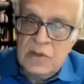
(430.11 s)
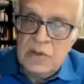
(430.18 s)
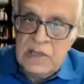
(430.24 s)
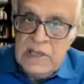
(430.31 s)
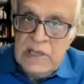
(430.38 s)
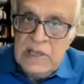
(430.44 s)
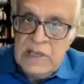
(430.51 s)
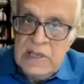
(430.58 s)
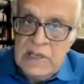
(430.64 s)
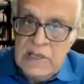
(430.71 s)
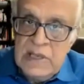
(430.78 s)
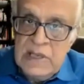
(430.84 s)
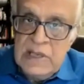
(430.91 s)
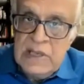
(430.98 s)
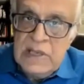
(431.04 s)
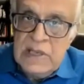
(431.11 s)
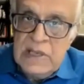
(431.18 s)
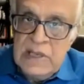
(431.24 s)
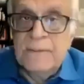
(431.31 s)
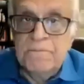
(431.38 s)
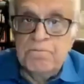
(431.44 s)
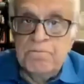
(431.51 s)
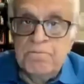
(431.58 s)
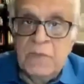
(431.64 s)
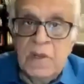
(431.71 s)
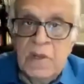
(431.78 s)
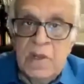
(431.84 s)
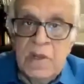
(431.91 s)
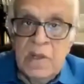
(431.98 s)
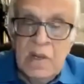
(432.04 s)
liberal-minded people
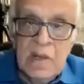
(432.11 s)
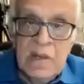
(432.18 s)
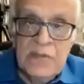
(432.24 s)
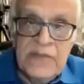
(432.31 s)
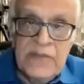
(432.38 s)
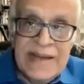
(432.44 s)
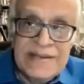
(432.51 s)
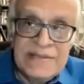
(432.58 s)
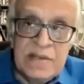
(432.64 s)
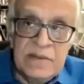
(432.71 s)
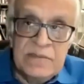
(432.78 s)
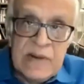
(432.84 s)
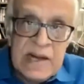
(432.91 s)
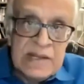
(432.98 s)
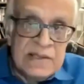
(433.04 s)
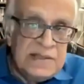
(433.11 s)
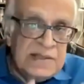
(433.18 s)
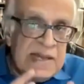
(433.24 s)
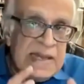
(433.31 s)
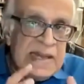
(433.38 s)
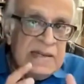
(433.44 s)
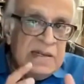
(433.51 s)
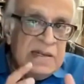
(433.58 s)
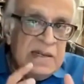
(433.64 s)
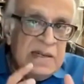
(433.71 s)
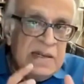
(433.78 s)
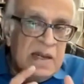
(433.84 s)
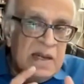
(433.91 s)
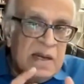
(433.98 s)
that rather than